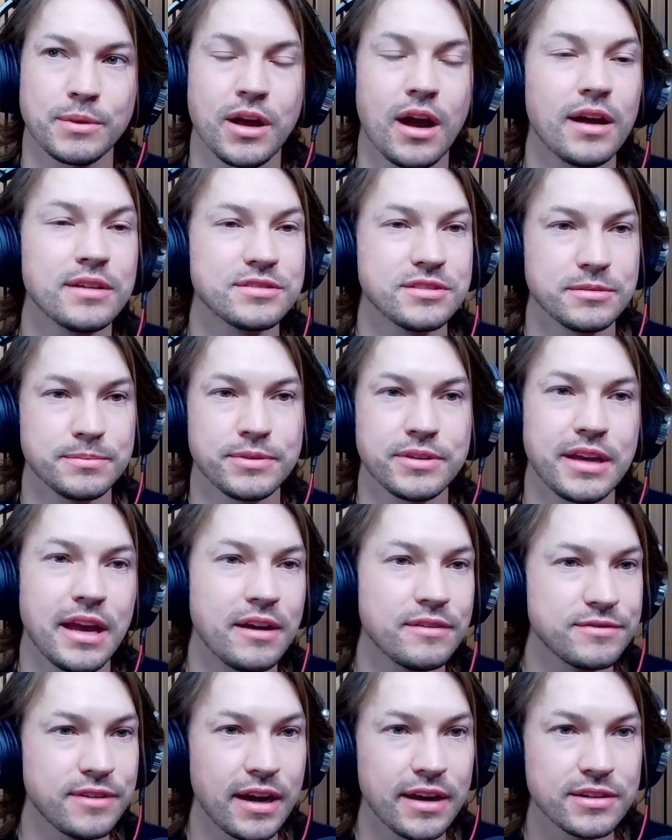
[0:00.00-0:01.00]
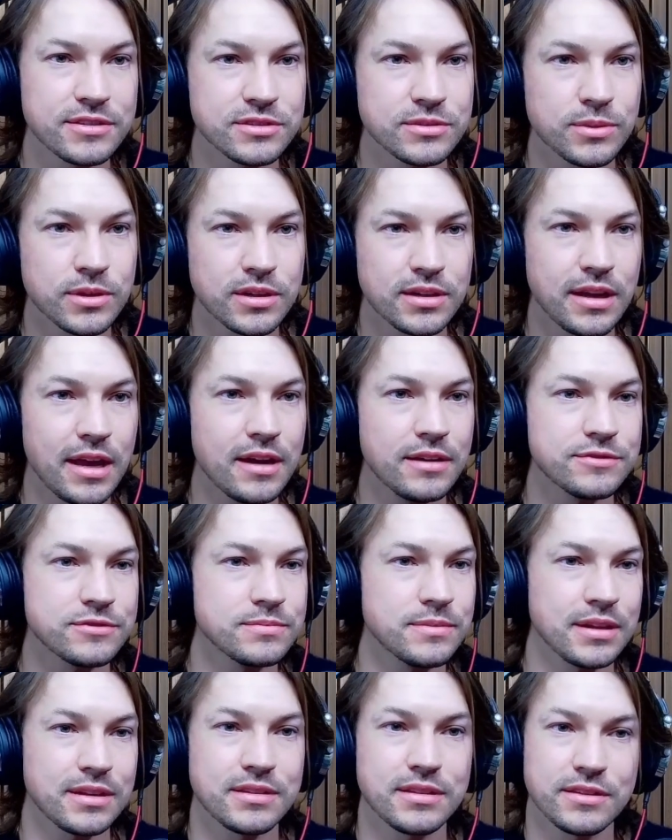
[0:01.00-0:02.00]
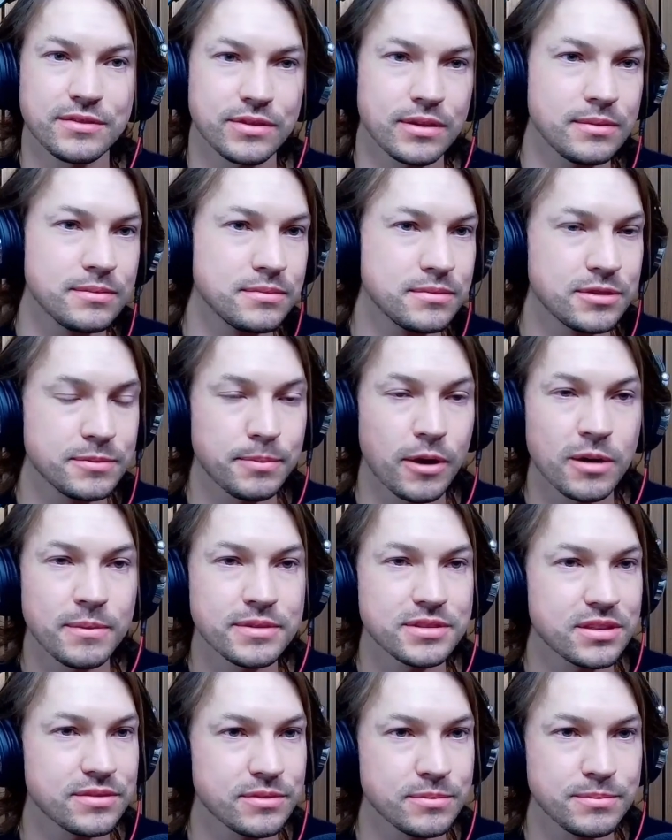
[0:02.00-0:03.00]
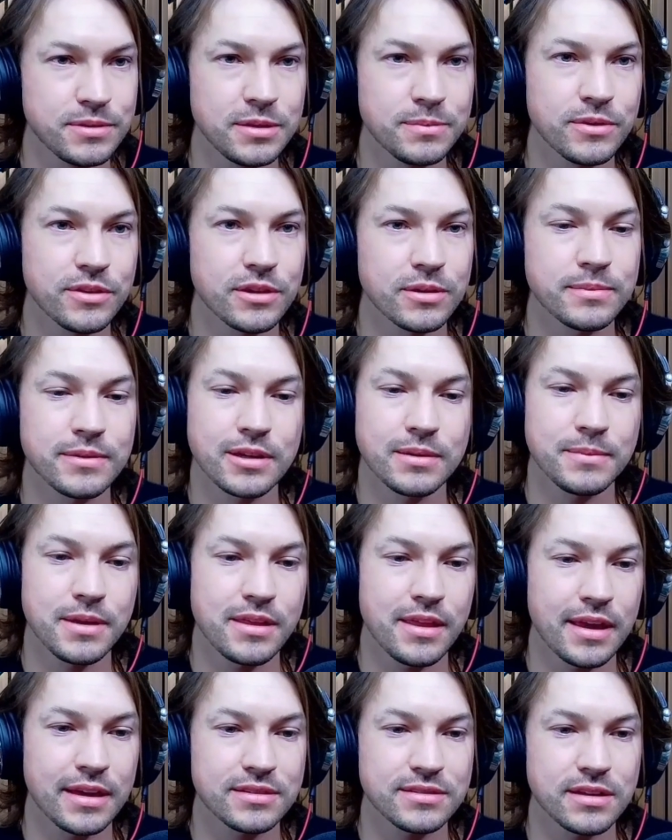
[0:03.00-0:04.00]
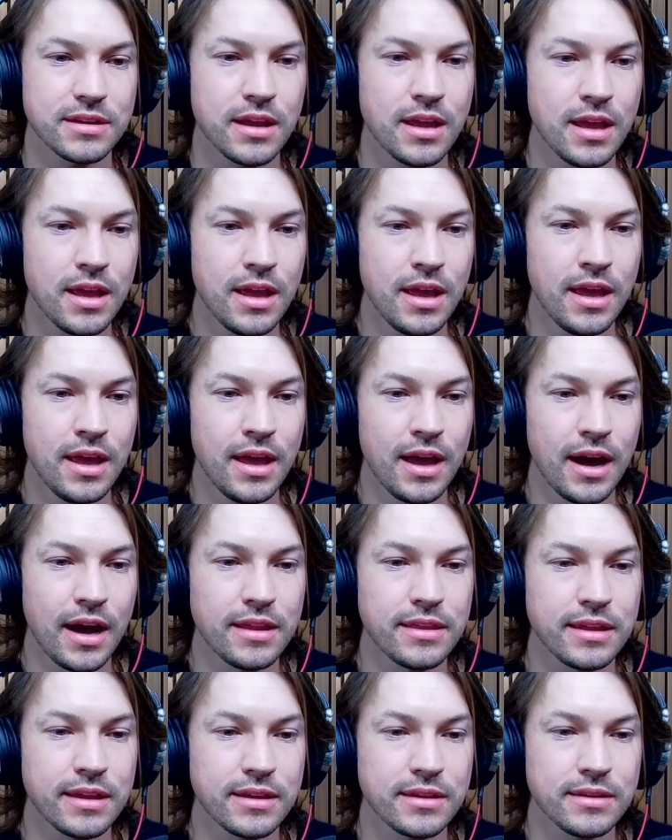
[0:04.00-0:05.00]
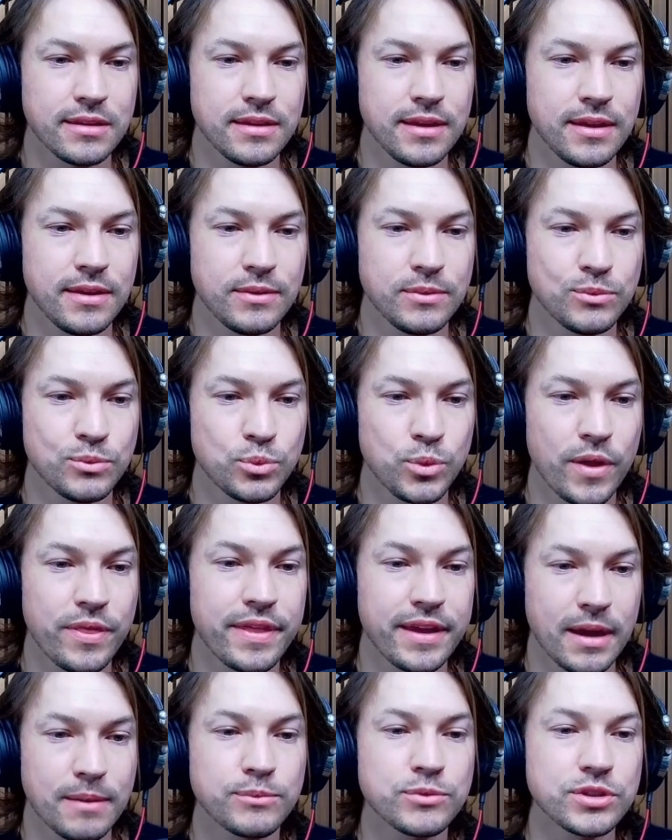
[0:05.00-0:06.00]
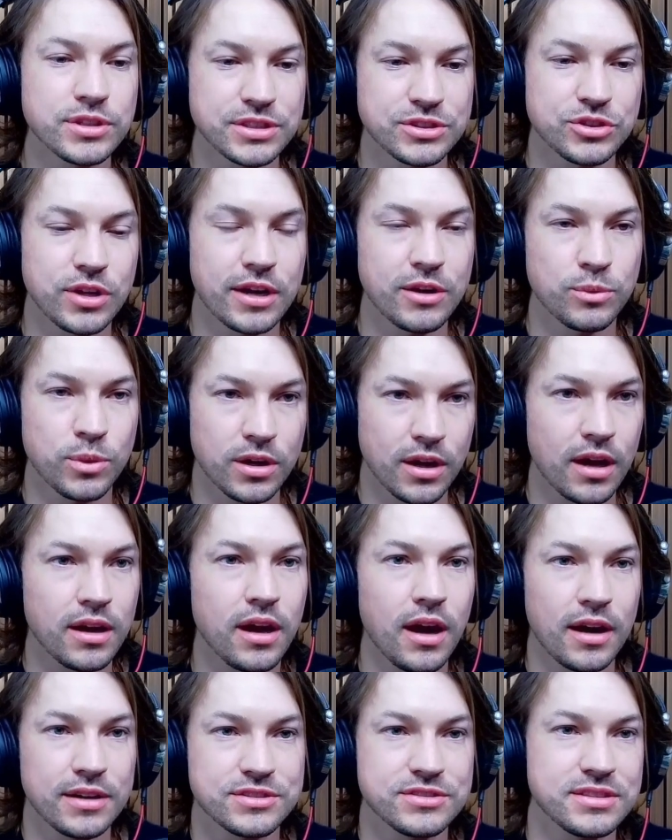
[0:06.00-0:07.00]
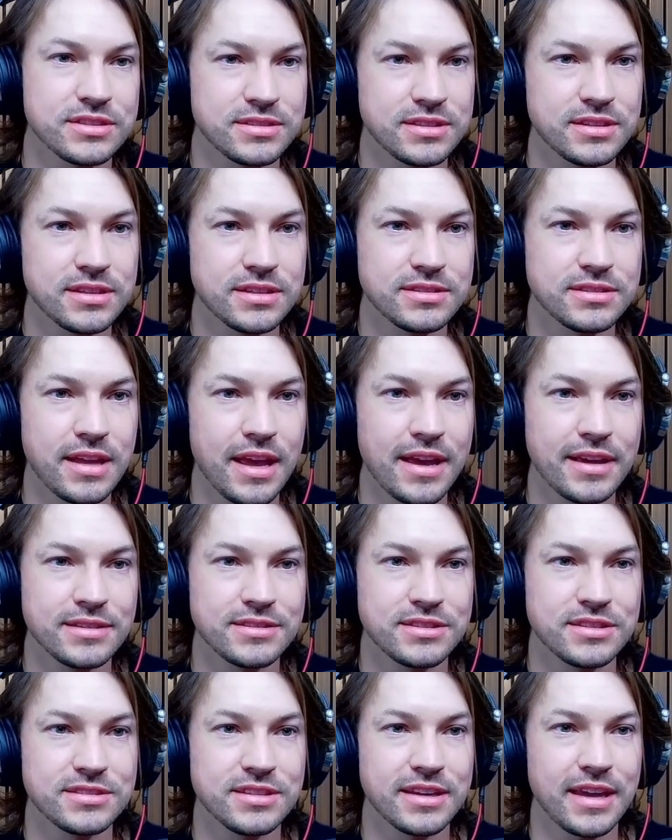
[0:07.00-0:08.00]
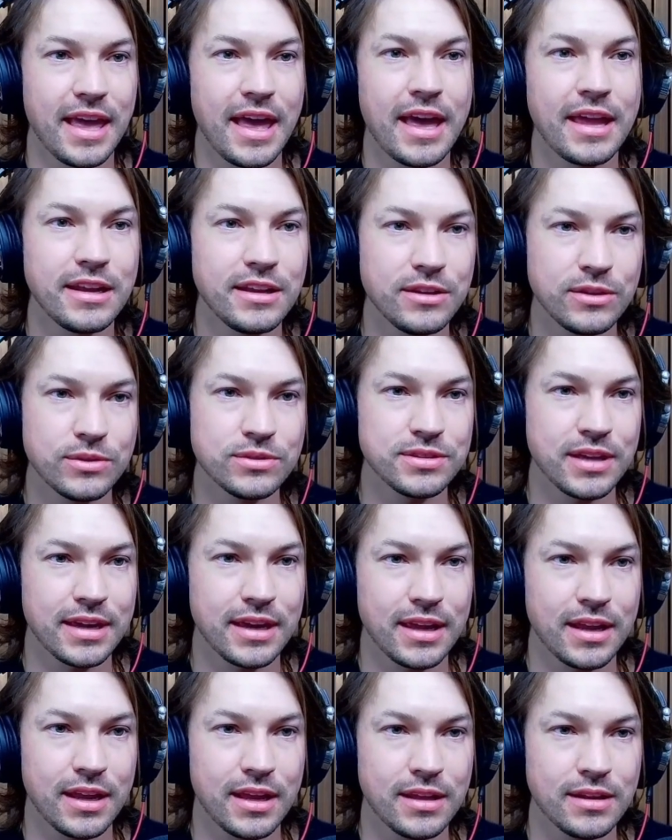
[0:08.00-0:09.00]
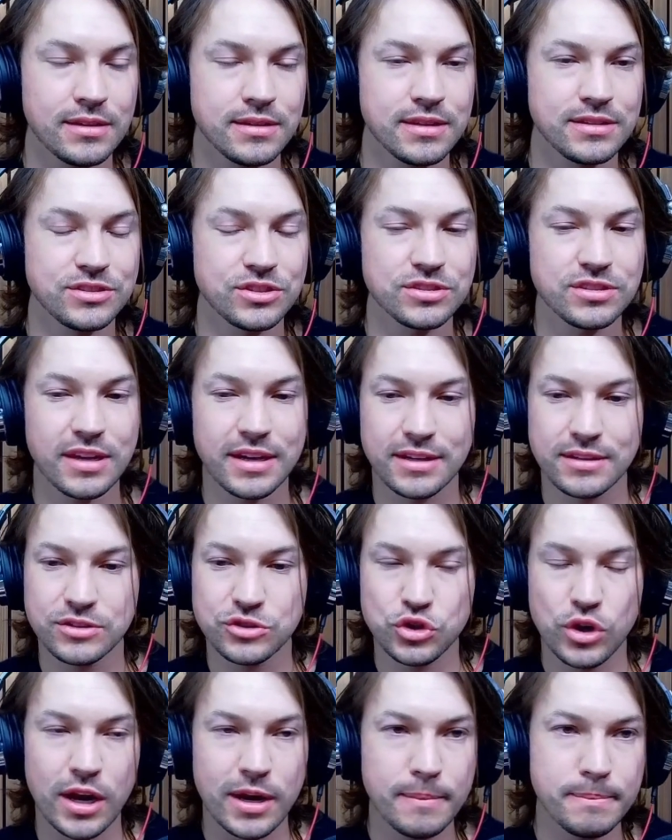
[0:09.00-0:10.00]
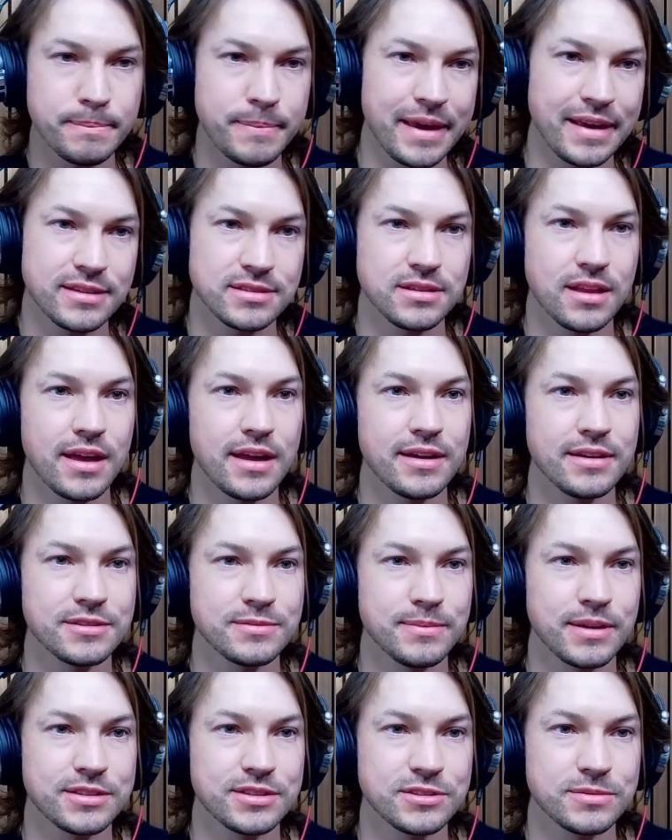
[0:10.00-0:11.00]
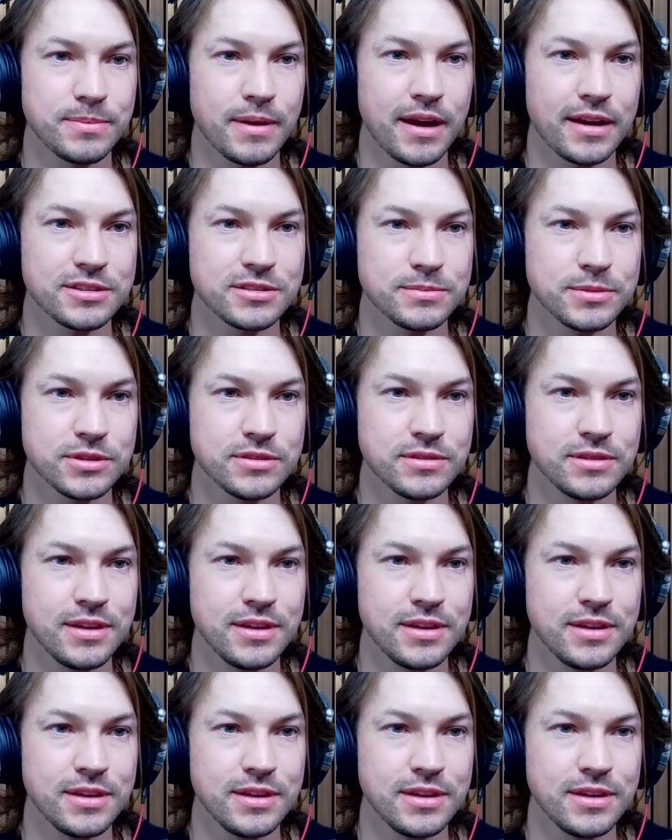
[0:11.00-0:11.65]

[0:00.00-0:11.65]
constantly putting out fires at work now from like different departments, different people that are bringing me things. And I think one thing I'm really trying to work on consciously to this day is just like any news I get in, it's just like trying to baseline it as much as possible.